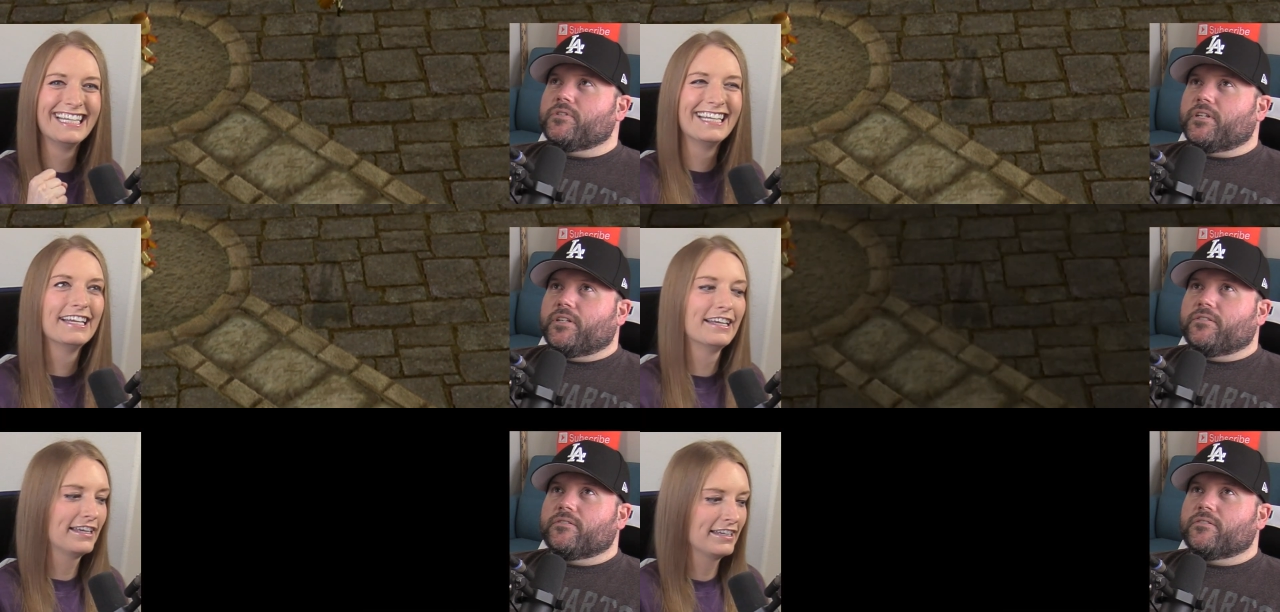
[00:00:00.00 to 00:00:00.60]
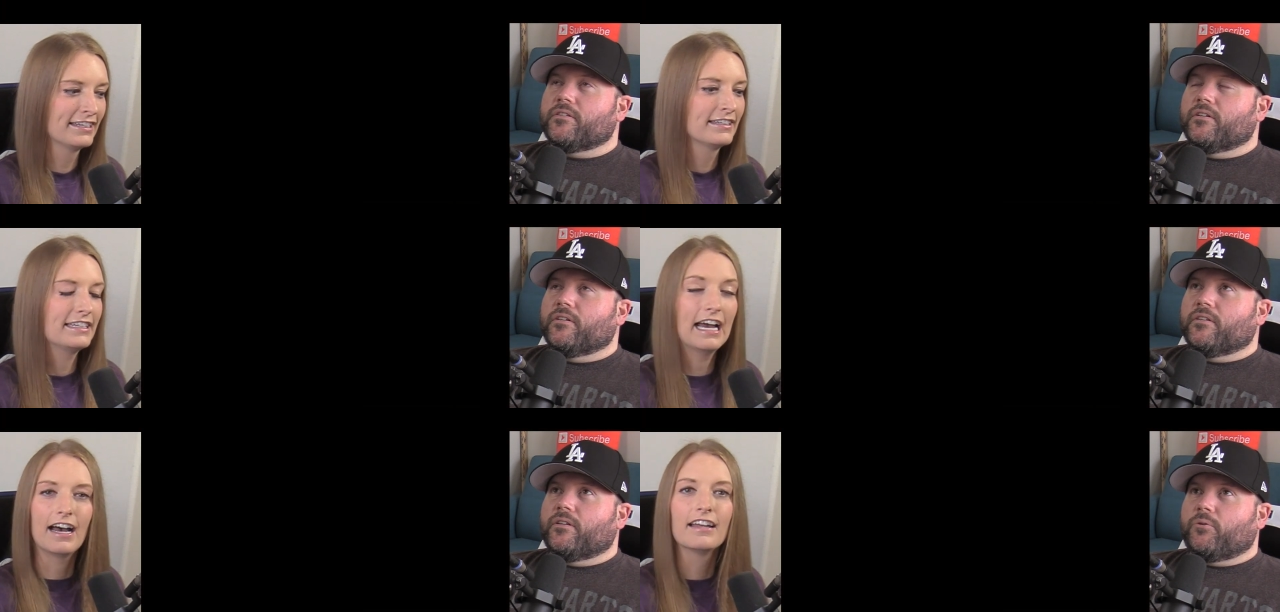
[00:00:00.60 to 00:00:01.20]
Speaker 1: seats.
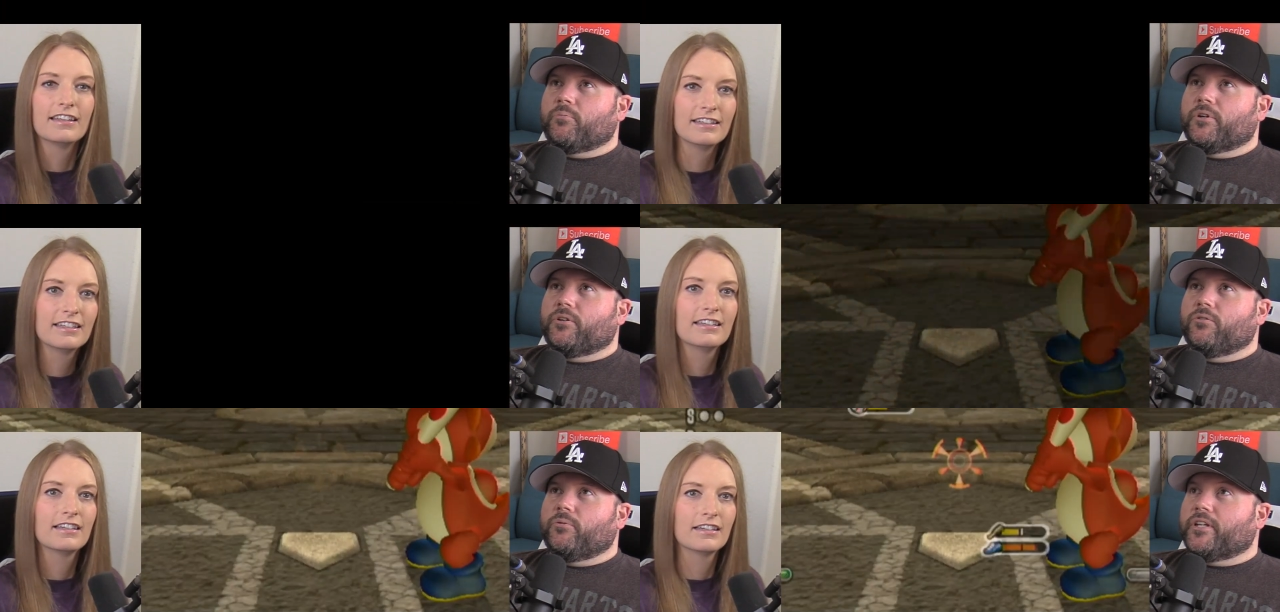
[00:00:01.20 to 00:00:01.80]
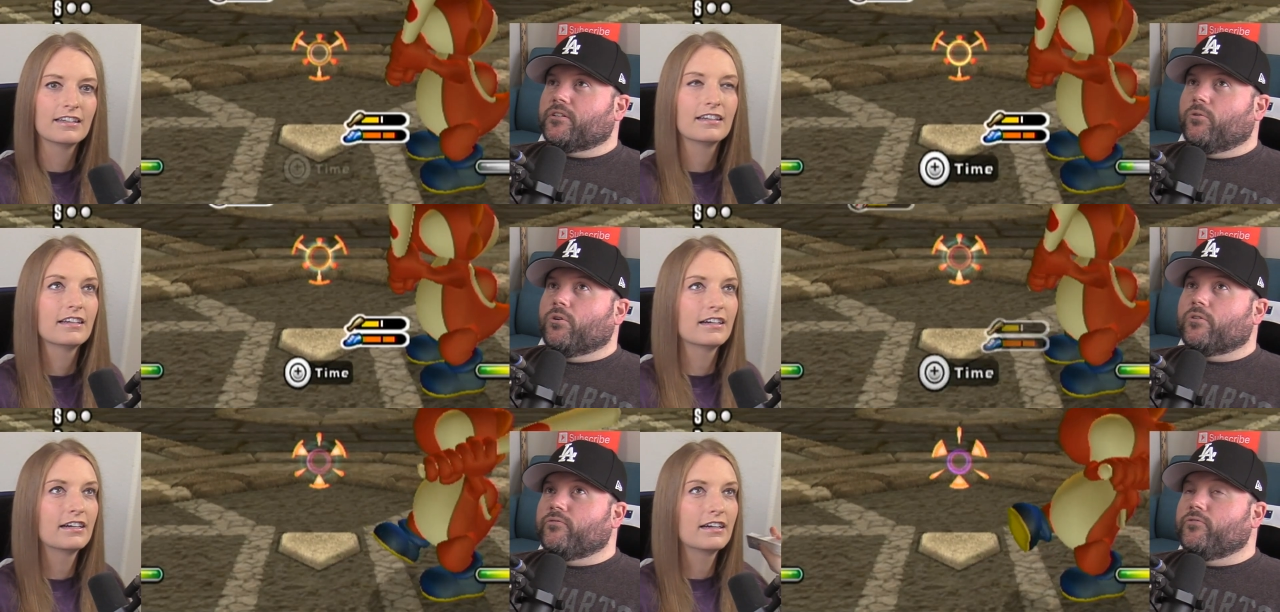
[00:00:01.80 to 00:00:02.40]
Yeah, that were pretty cool. We got to
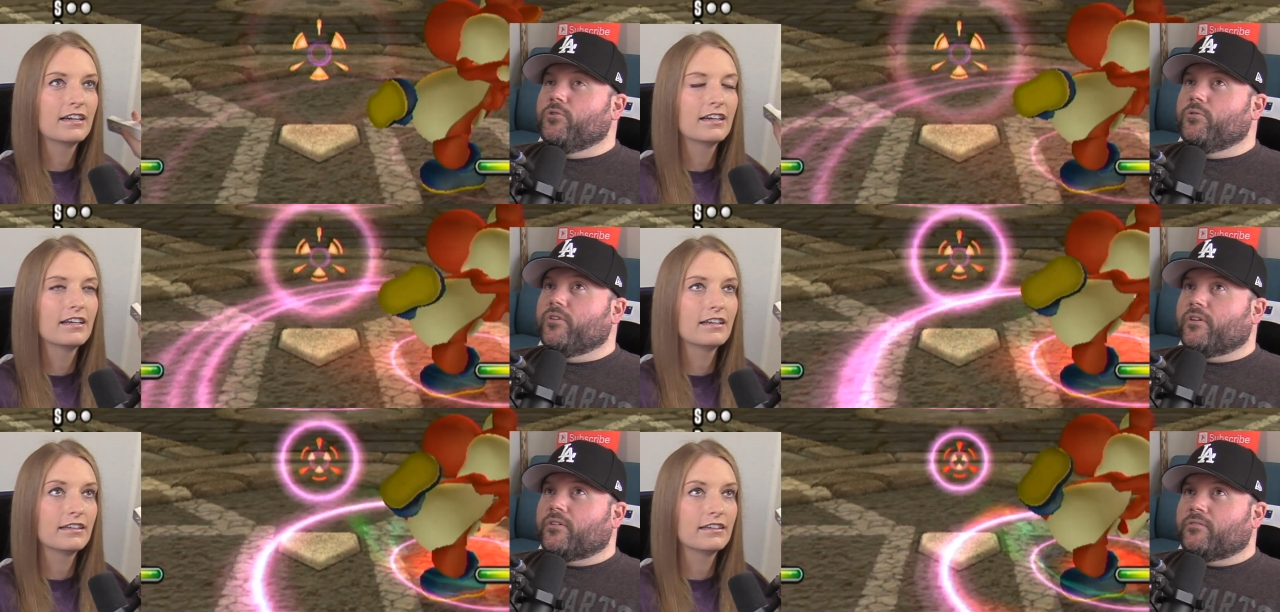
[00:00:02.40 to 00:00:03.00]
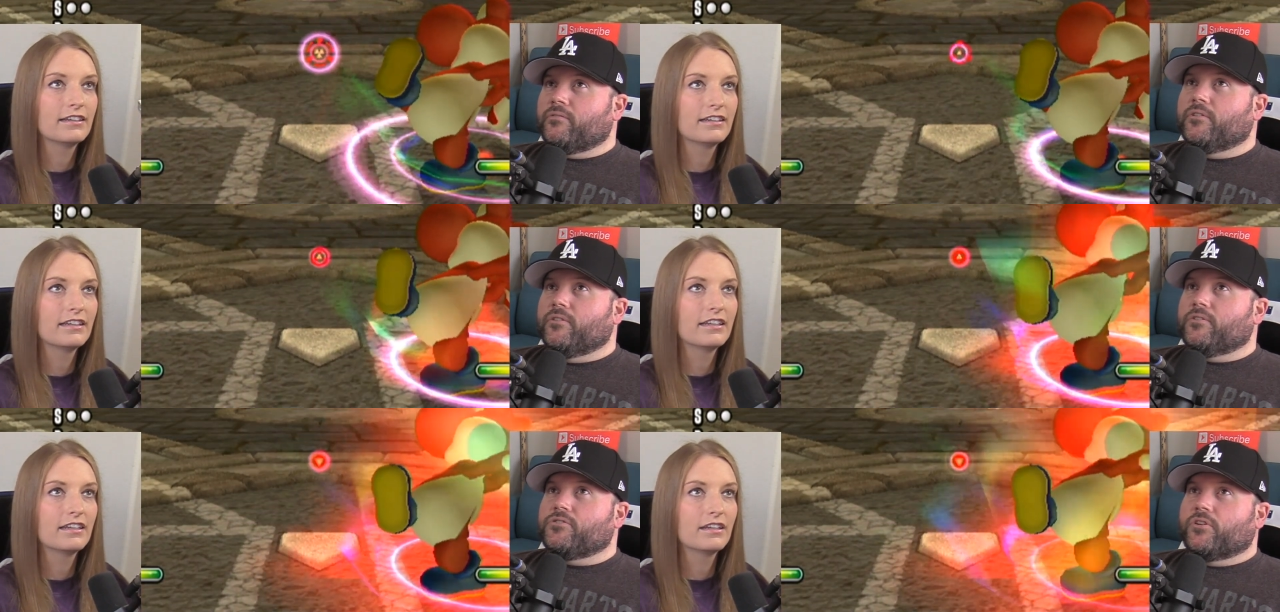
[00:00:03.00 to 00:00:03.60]
order food. The
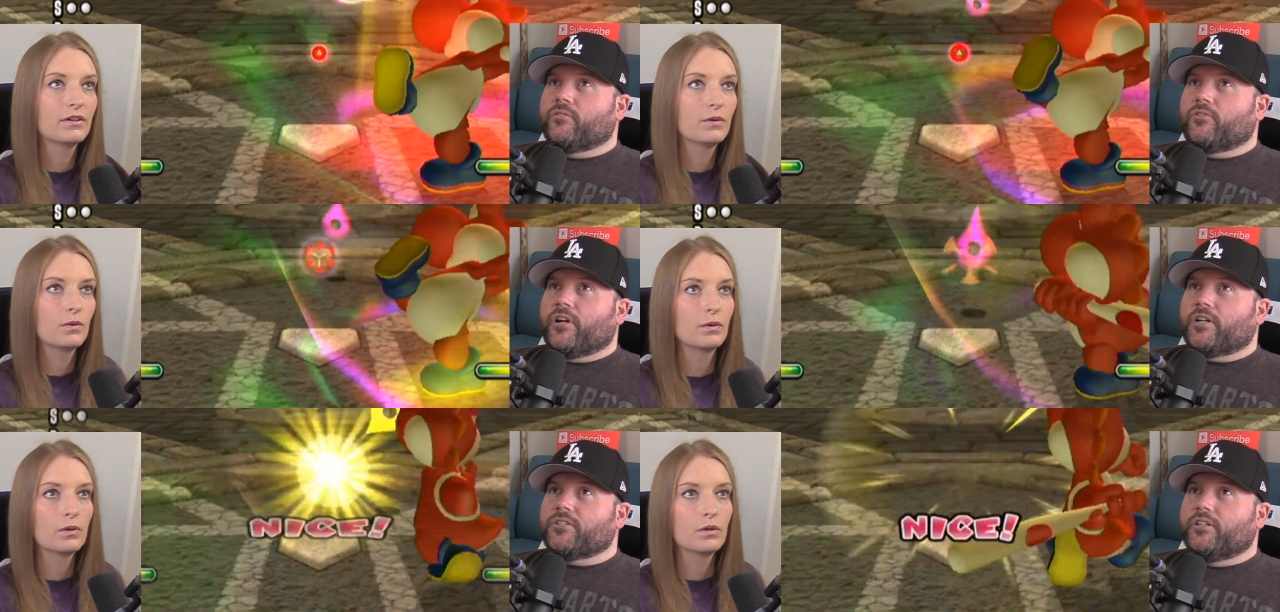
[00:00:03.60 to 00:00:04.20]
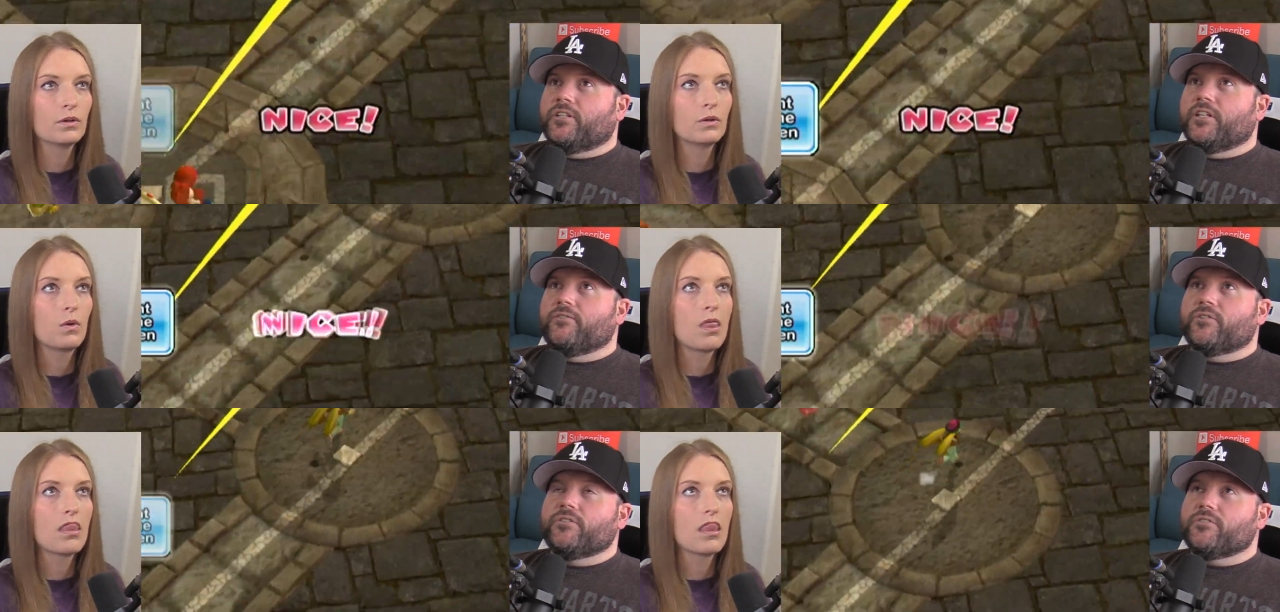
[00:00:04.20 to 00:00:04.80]
server actually
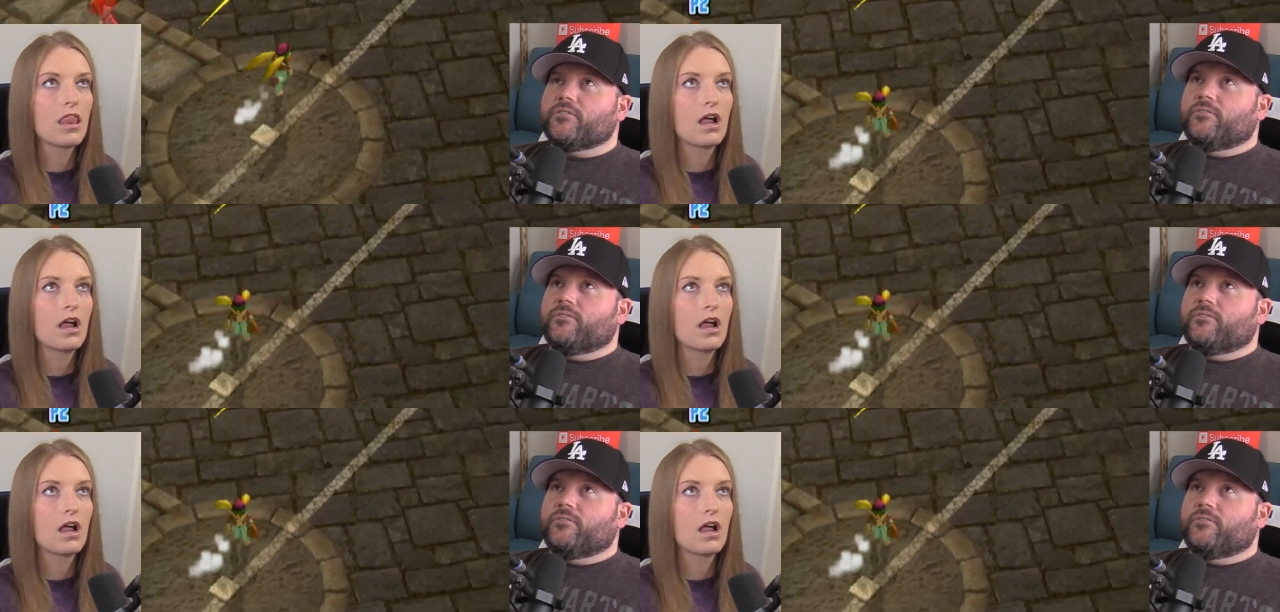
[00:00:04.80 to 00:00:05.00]
delivers